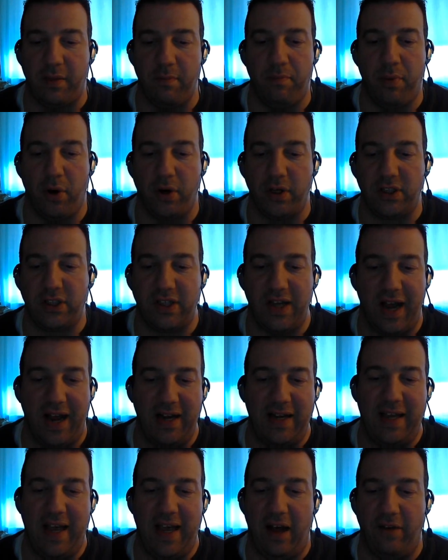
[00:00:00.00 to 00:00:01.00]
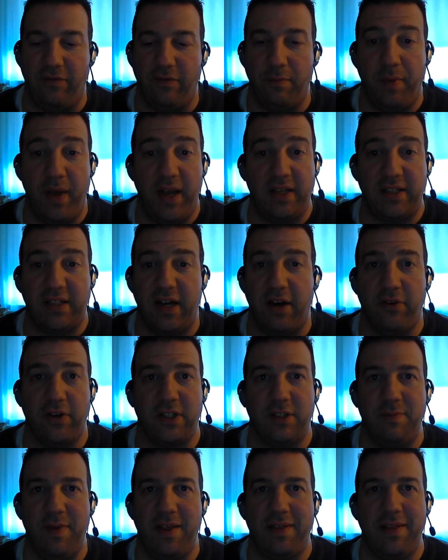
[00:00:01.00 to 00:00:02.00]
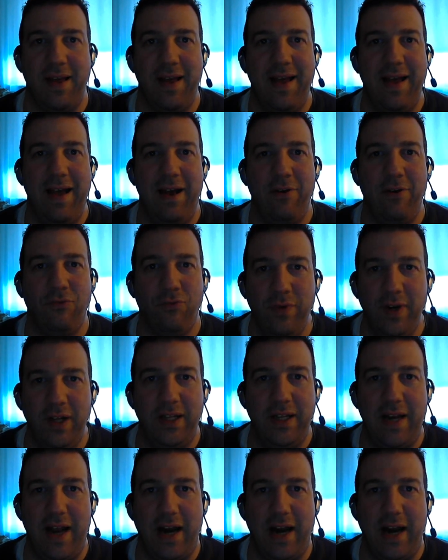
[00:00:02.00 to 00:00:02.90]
and Bart Scott and Calvin Pace and Eric Smith, really